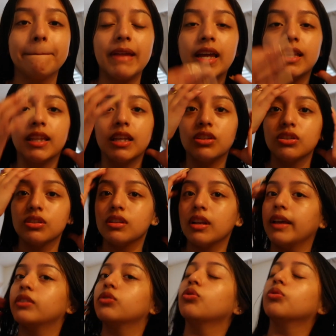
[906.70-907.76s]
And they just
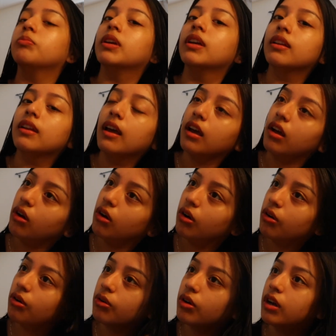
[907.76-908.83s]
like told me like,
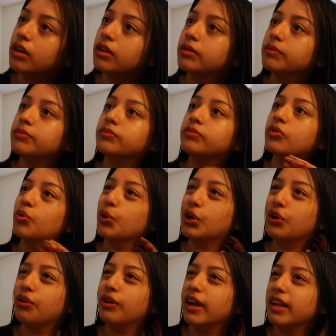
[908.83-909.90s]
oh, we're
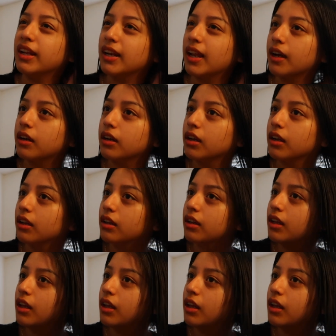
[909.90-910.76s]
creating like a